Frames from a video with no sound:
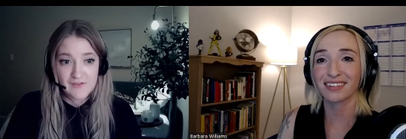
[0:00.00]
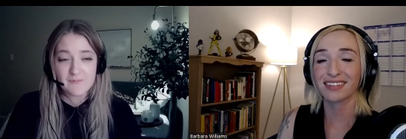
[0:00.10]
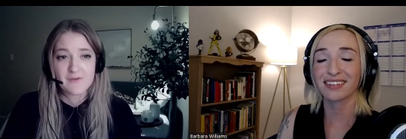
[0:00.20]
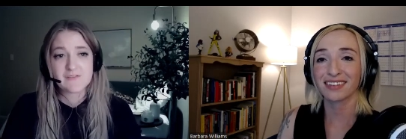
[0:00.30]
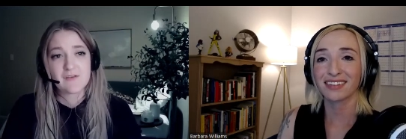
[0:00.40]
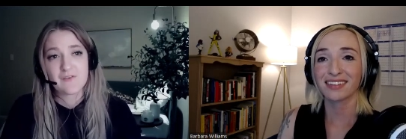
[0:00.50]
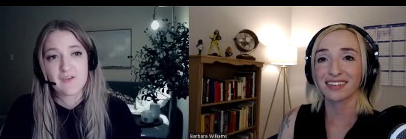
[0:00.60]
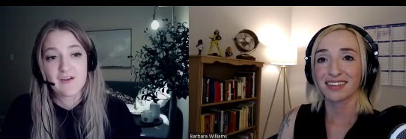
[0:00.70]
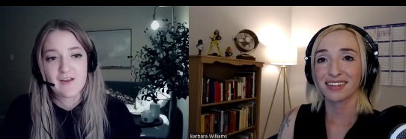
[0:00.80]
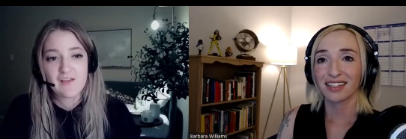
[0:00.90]
Speaker 1: like myself
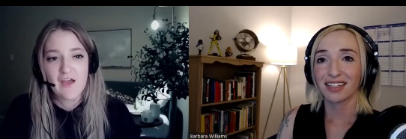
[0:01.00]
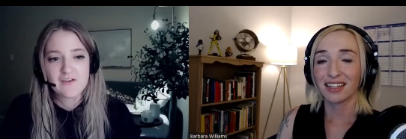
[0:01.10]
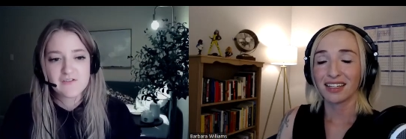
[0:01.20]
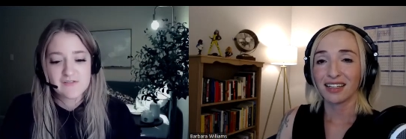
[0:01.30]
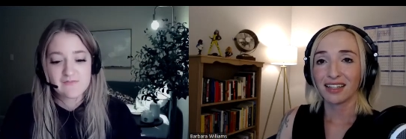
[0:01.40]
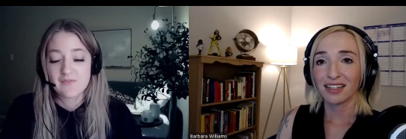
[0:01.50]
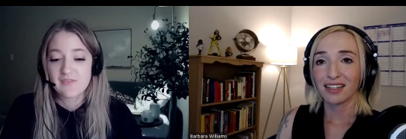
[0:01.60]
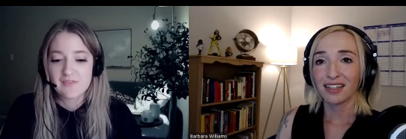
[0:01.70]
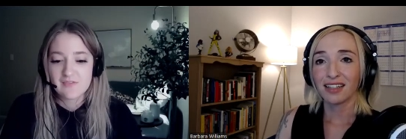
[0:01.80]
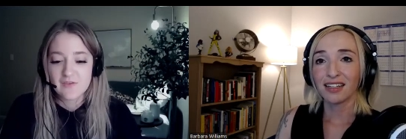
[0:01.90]
again. I, I just,
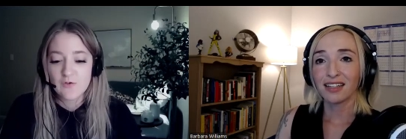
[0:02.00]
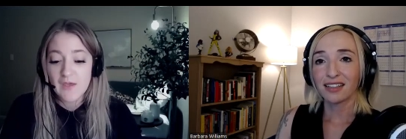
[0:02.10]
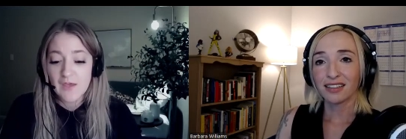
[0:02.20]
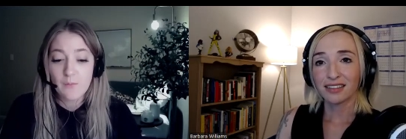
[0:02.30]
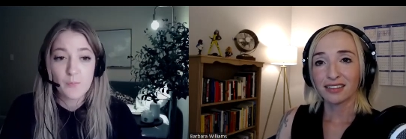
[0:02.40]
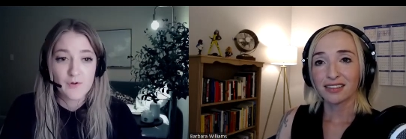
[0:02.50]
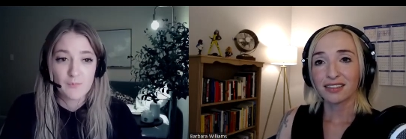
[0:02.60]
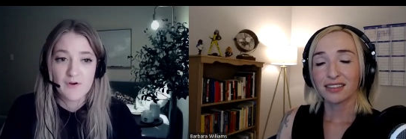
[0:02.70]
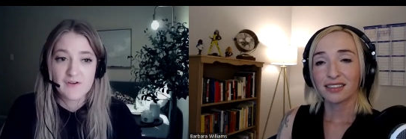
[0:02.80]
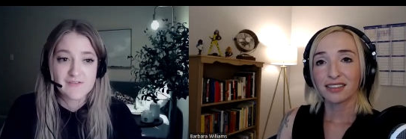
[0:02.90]
you can't put
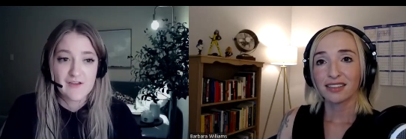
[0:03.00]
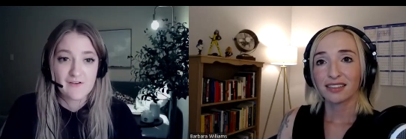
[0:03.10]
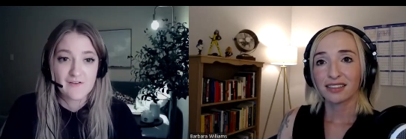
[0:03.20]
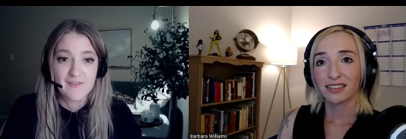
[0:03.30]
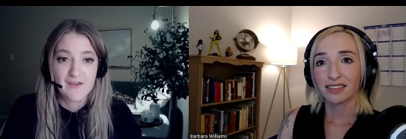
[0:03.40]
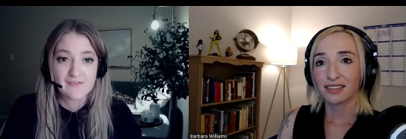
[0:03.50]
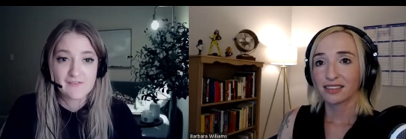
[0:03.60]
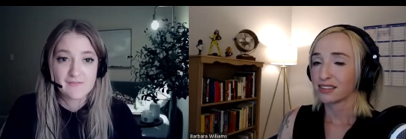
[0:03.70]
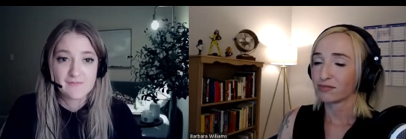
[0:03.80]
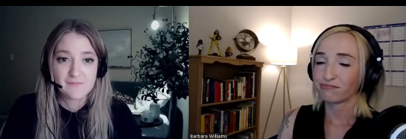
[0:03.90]
a price tag on that.
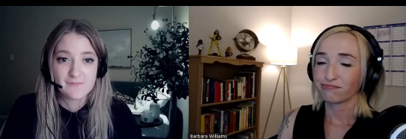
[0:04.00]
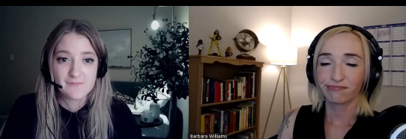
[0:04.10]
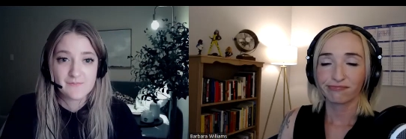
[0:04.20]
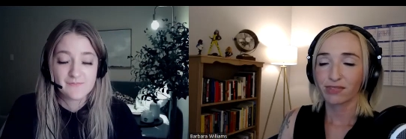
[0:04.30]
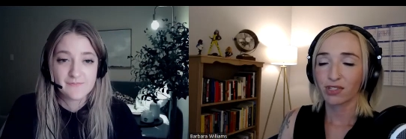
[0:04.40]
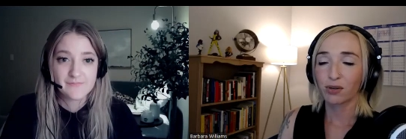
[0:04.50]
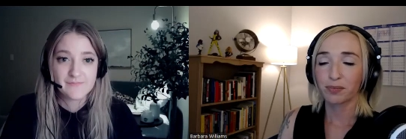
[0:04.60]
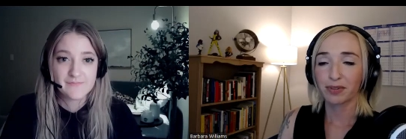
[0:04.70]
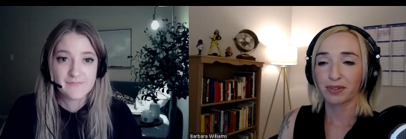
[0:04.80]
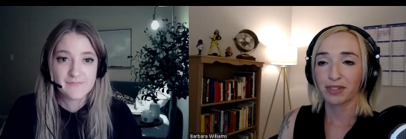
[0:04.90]

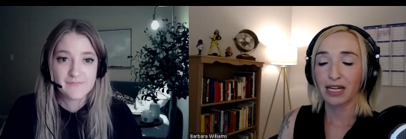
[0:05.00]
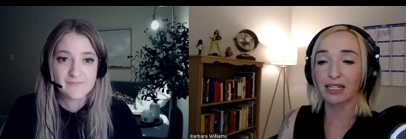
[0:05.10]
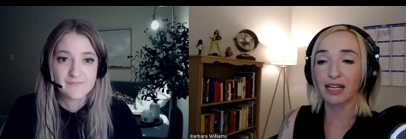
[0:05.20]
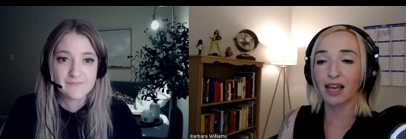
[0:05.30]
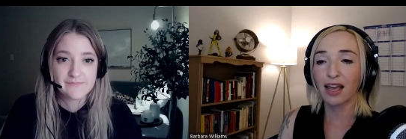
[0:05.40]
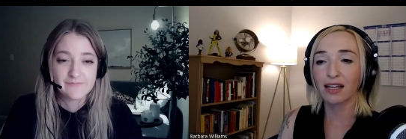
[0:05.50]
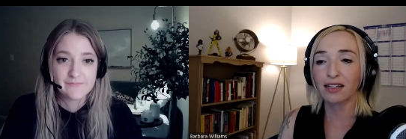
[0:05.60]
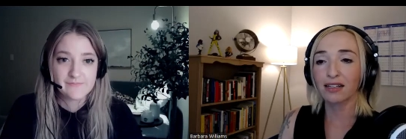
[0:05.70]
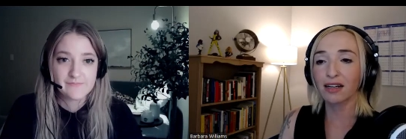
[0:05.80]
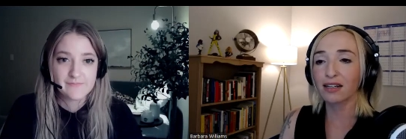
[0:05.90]
Nope. And,
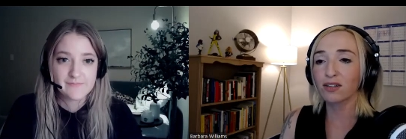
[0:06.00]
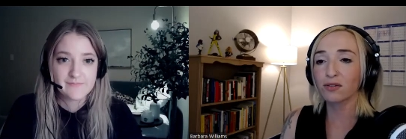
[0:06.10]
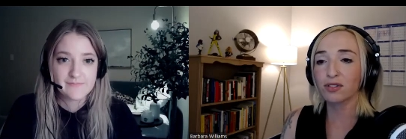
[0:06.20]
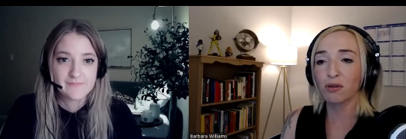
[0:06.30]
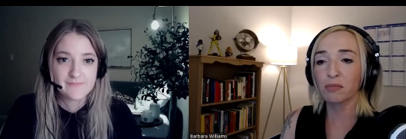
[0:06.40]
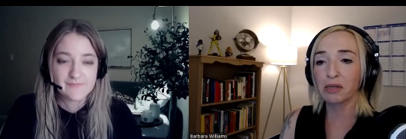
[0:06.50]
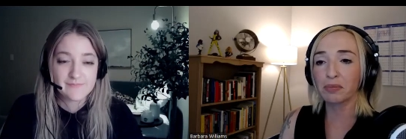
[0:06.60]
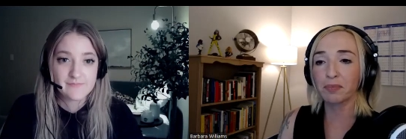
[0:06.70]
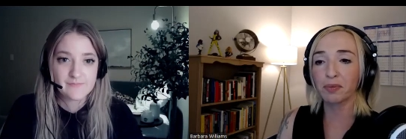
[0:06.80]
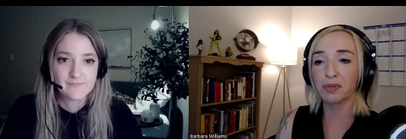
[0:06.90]
and
Speaker 2: I know so
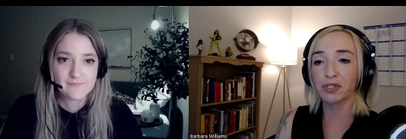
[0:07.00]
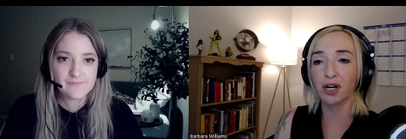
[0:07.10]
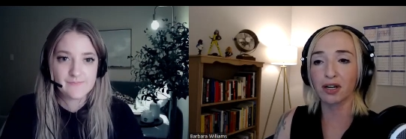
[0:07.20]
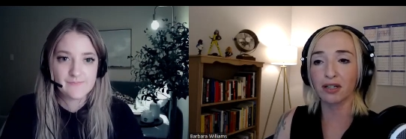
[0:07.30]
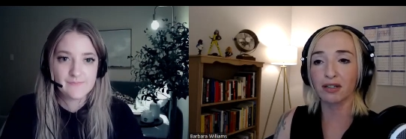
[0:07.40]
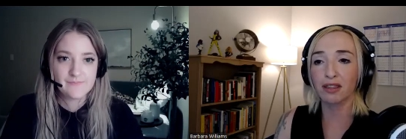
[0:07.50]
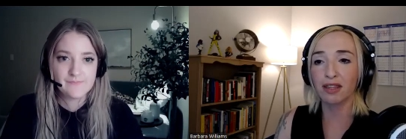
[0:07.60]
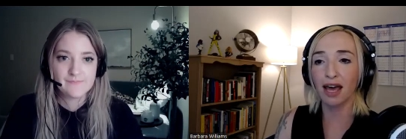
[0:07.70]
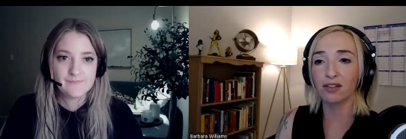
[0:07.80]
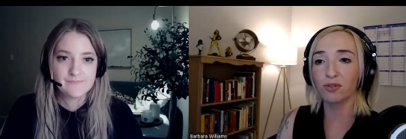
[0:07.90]
many people will chalk
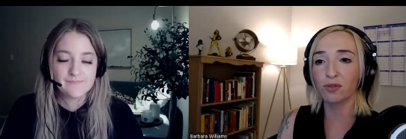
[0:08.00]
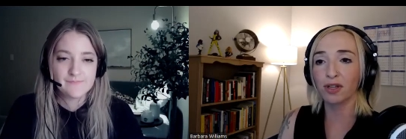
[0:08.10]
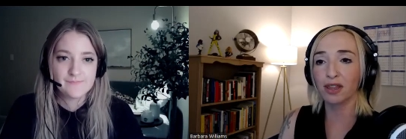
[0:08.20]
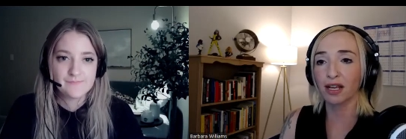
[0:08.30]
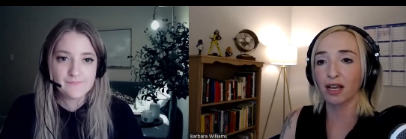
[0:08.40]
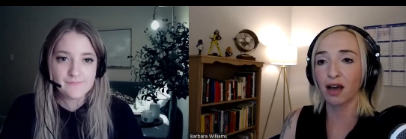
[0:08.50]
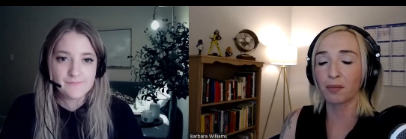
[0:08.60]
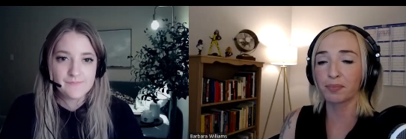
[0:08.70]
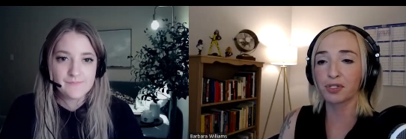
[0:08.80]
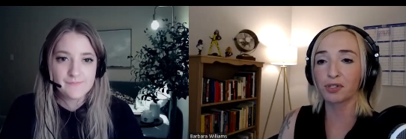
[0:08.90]
that sort of thing
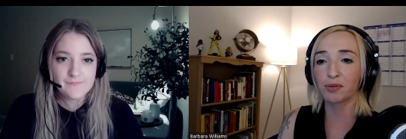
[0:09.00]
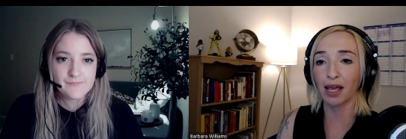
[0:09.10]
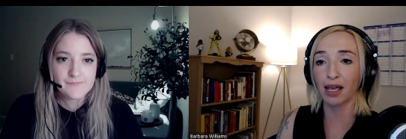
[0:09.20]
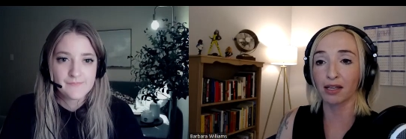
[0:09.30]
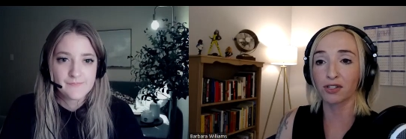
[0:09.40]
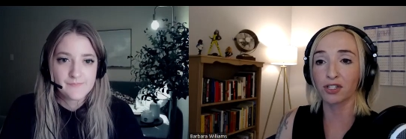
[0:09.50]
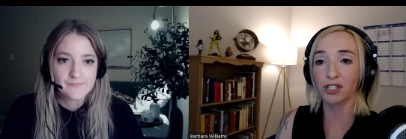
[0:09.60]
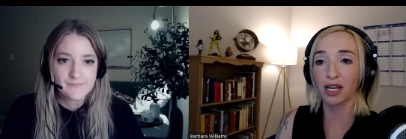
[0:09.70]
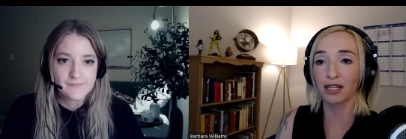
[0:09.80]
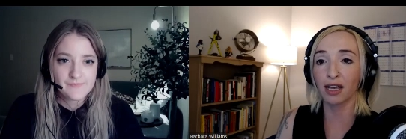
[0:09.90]
up to
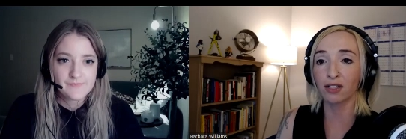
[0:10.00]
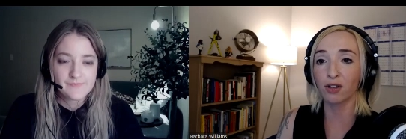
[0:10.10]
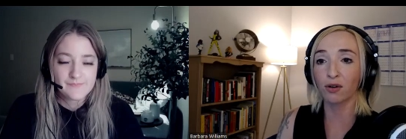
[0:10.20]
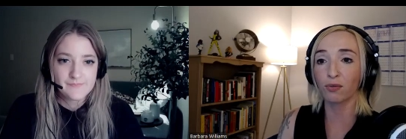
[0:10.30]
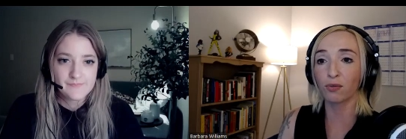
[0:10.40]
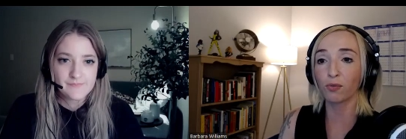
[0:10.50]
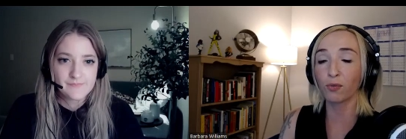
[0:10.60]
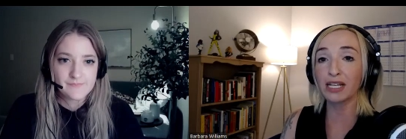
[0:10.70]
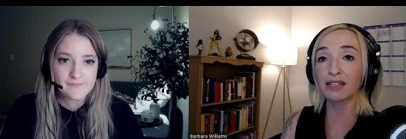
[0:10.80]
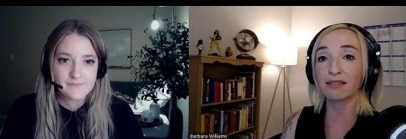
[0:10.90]
age. And I know
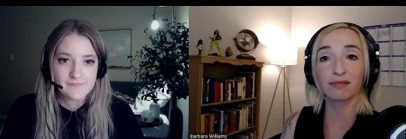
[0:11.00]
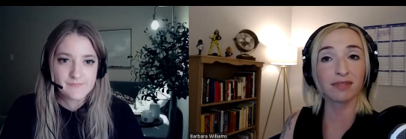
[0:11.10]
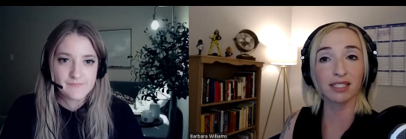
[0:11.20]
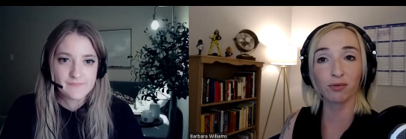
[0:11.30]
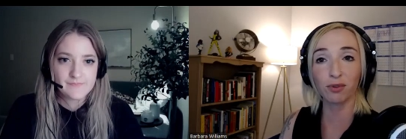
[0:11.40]
we d-